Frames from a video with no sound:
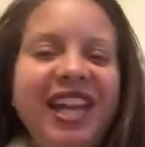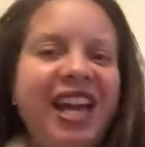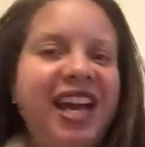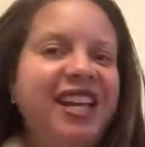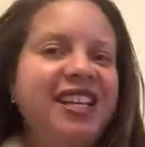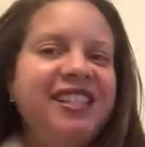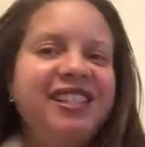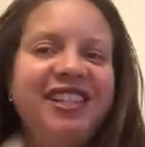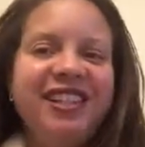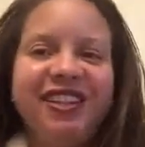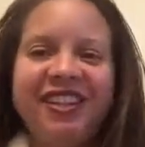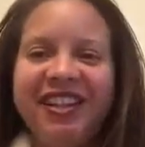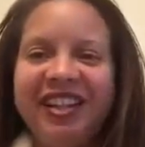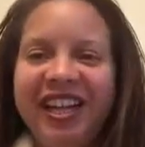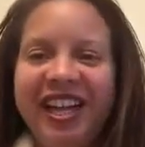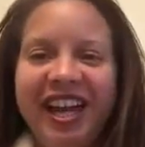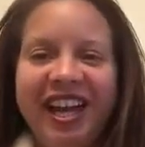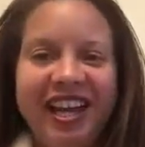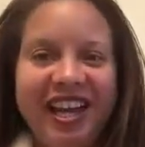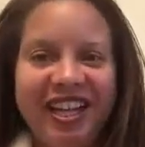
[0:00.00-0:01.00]
I said,
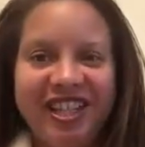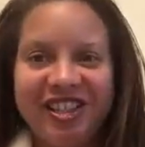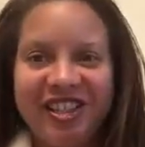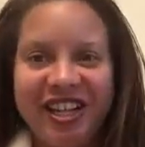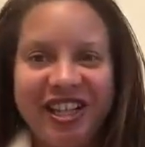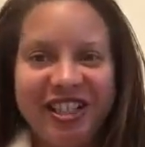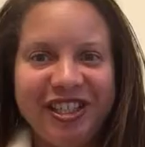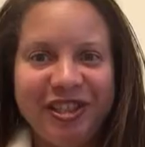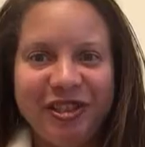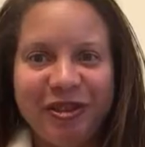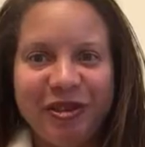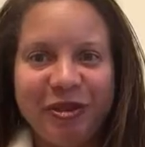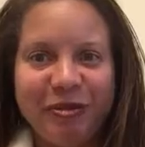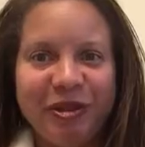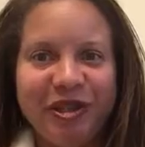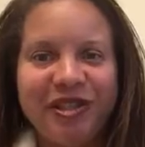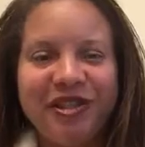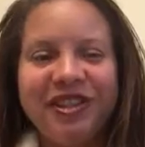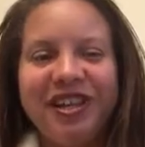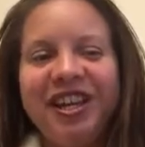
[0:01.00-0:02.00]
okay, I gotta try this
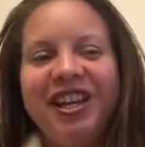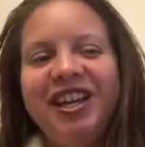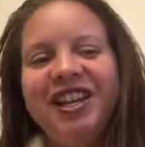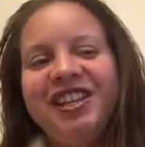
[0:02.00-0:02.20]
NutriBurst.